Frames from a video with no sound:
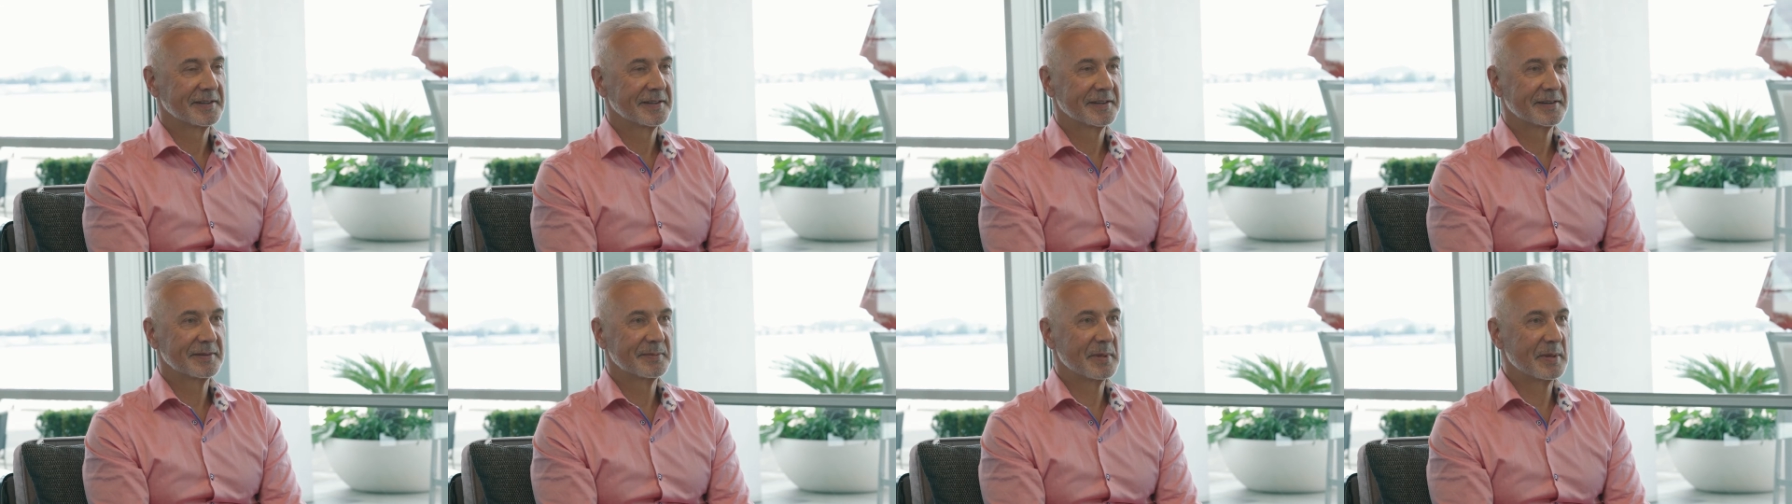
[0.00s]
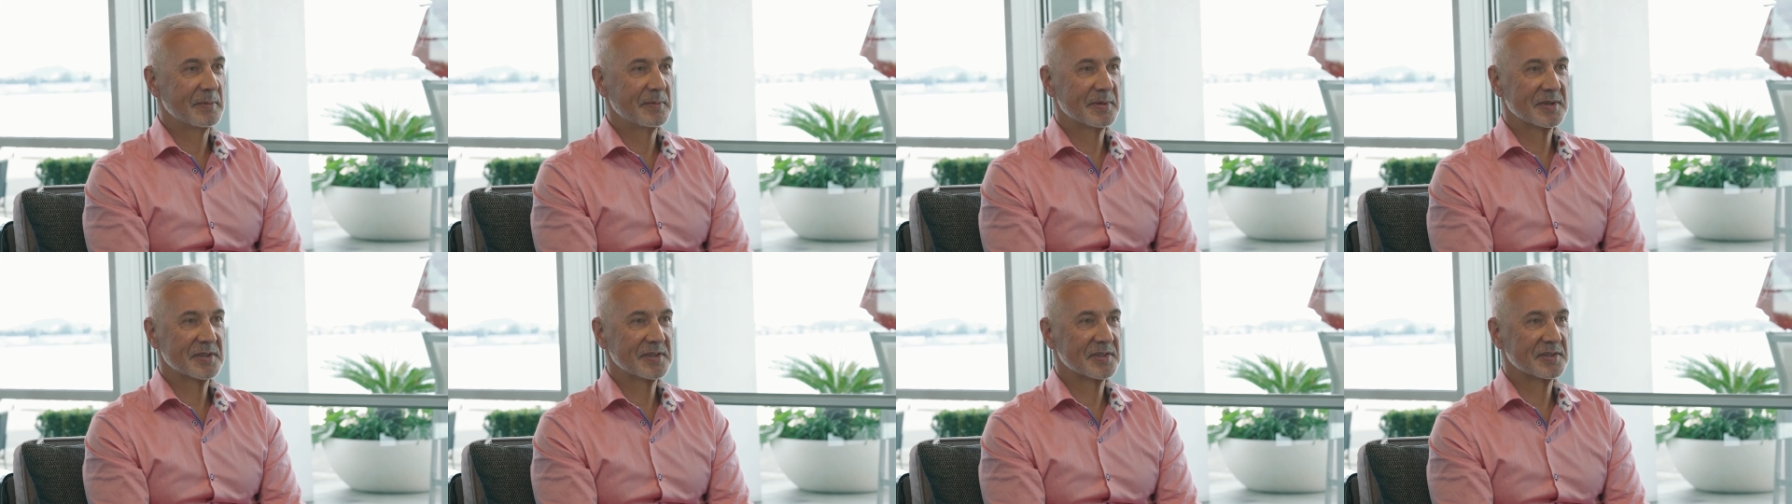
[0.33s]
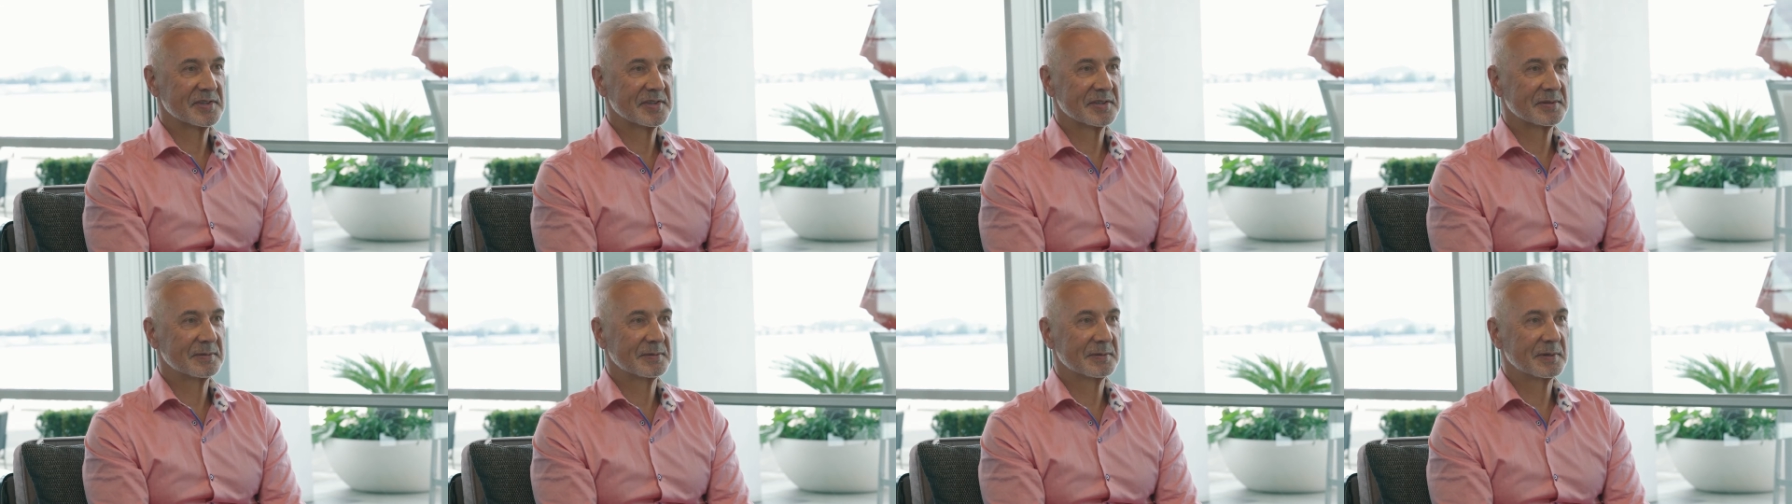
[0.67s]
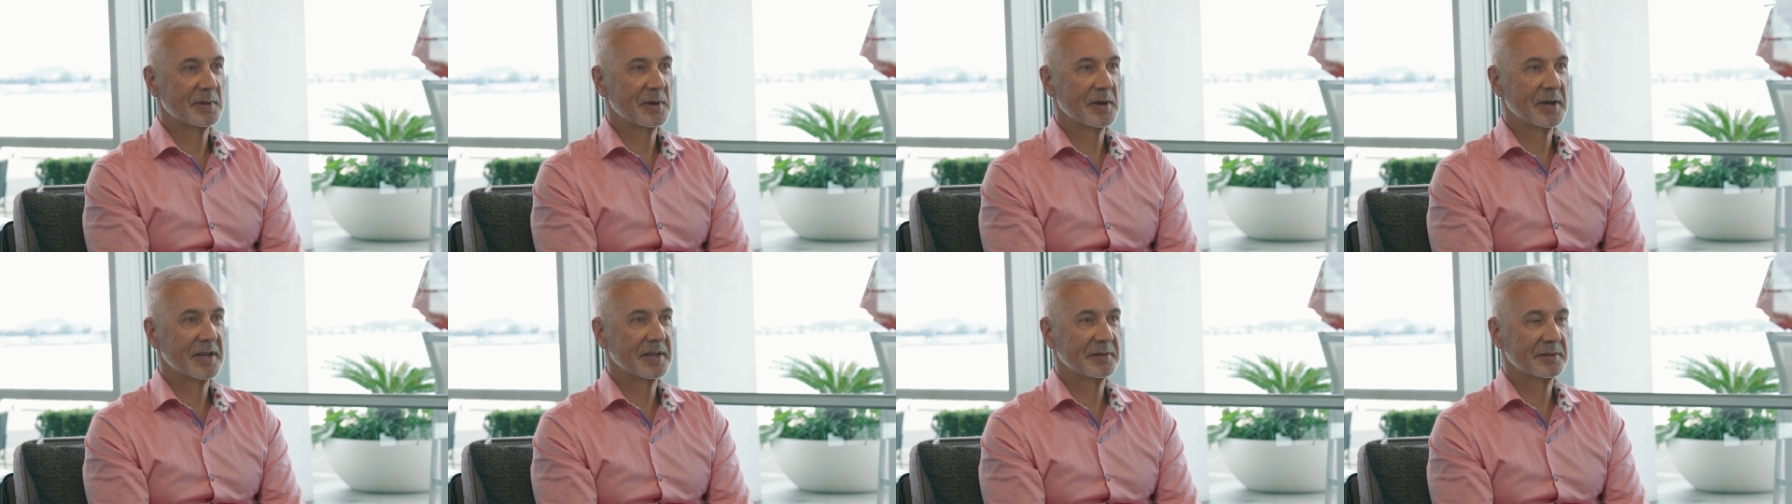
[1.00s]
I remember just
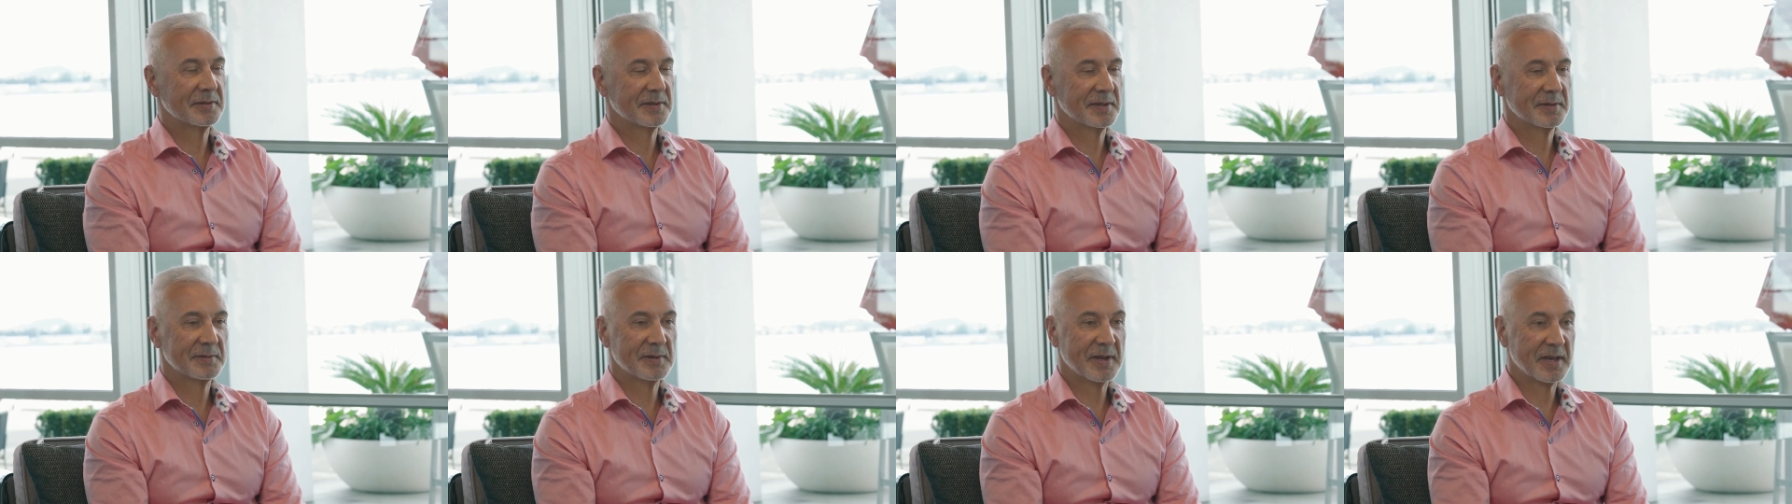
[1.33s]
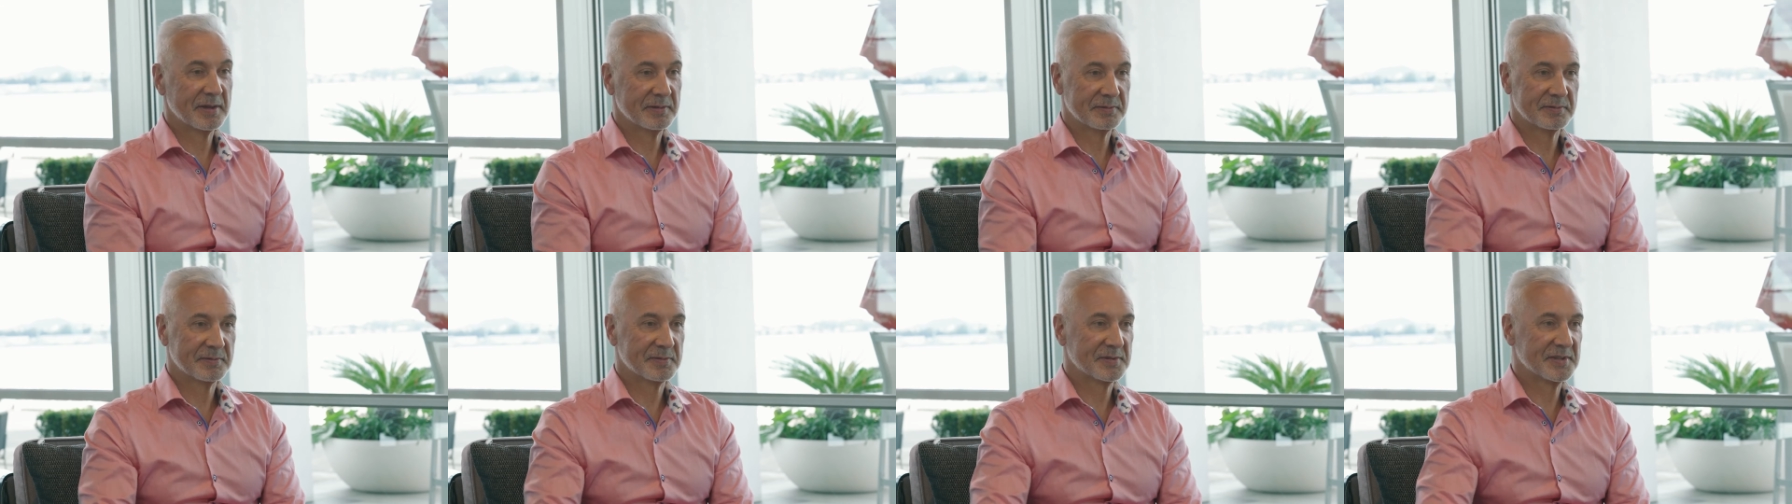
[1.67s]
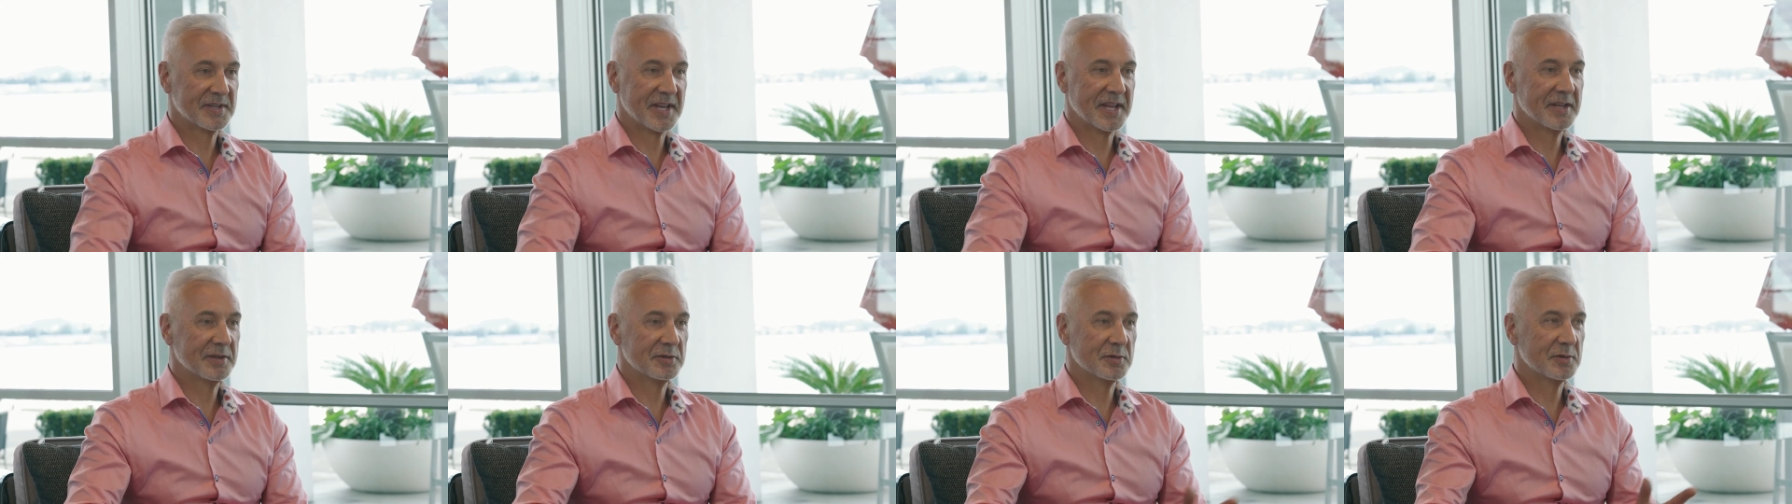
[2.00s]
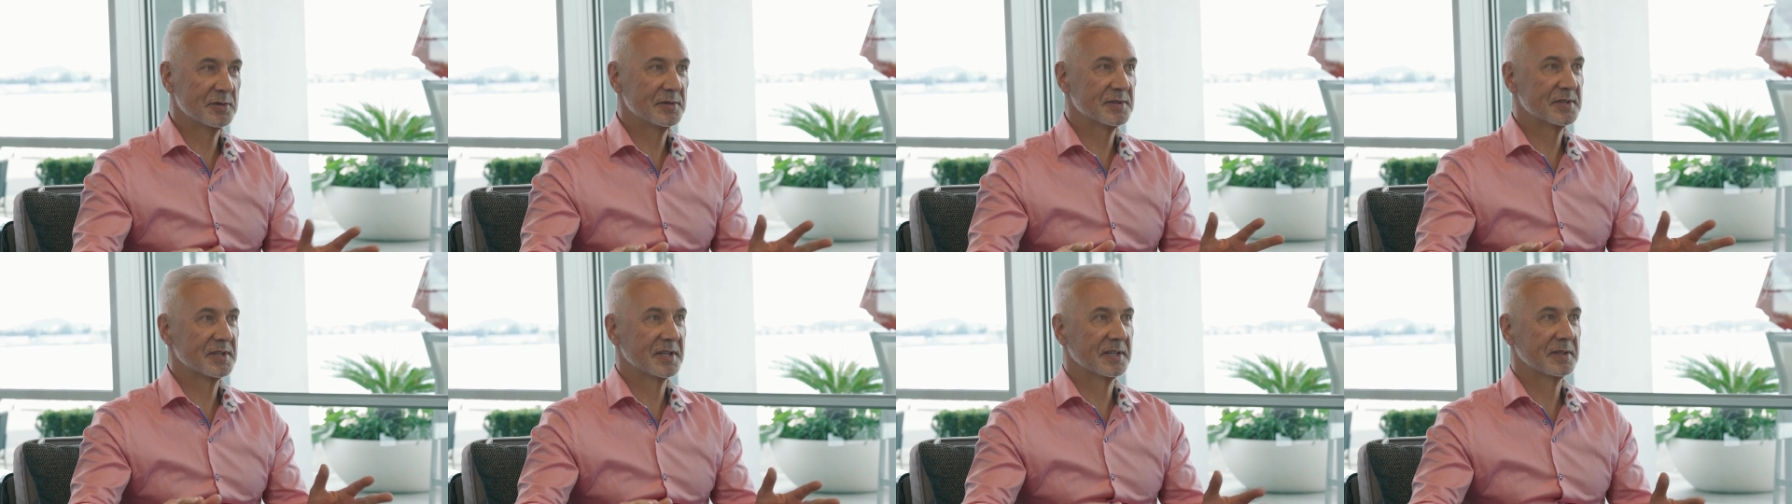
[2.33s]
lying on the, at sand
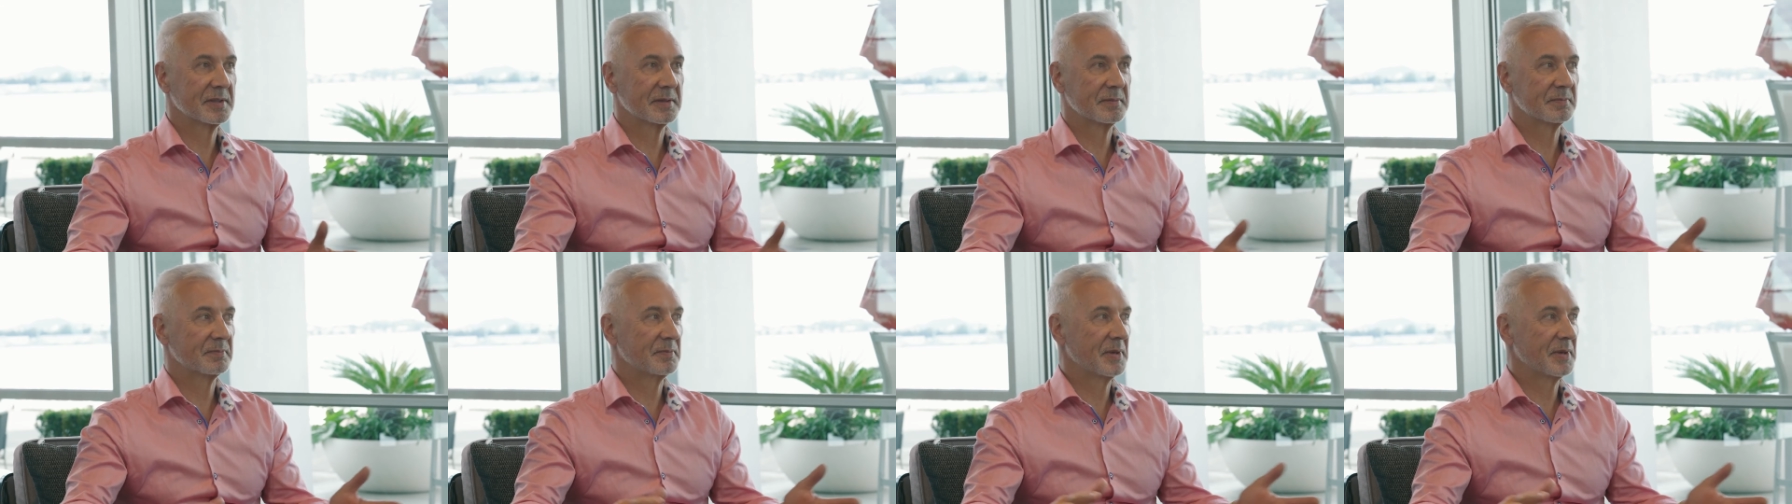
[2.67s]
dunes at the